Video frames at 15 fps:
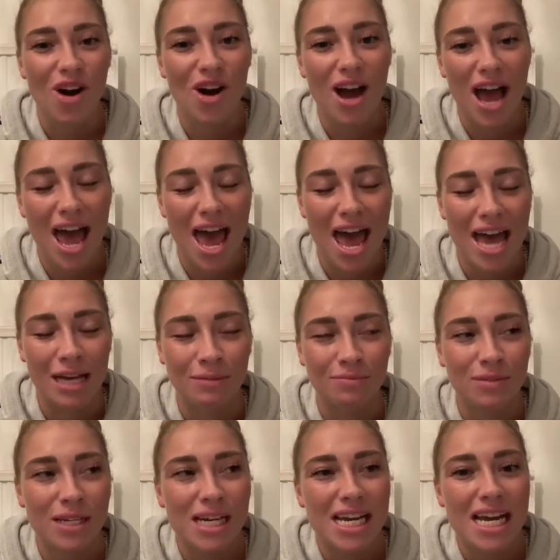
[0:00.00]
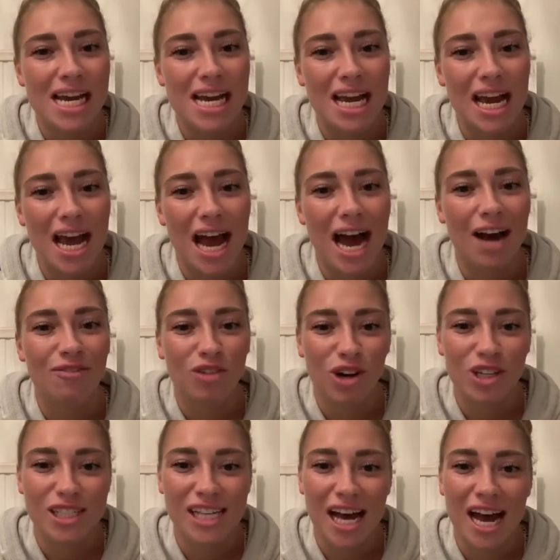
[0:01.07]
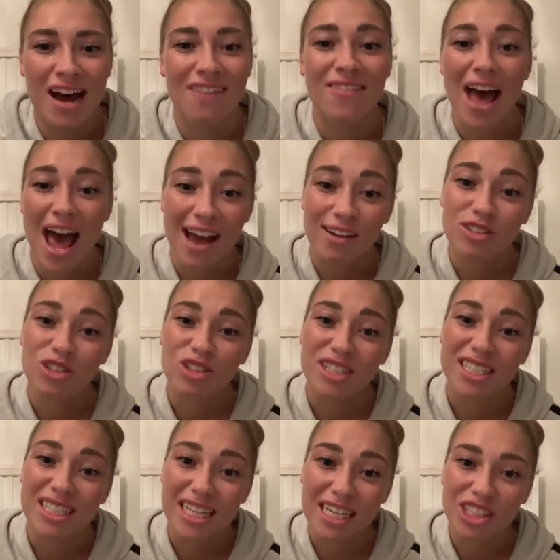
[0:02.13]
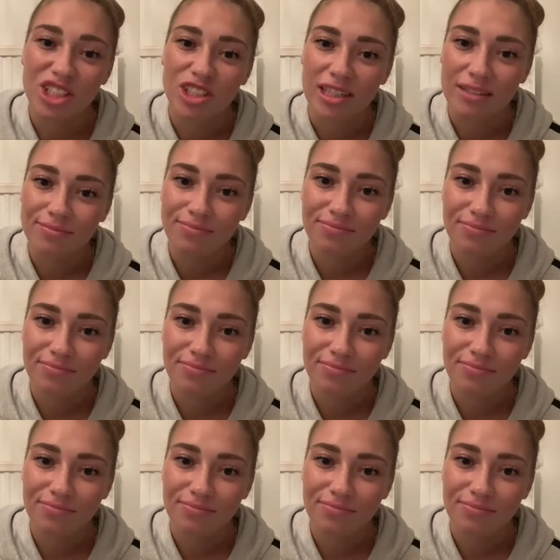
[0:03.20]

I've got to have extra stitching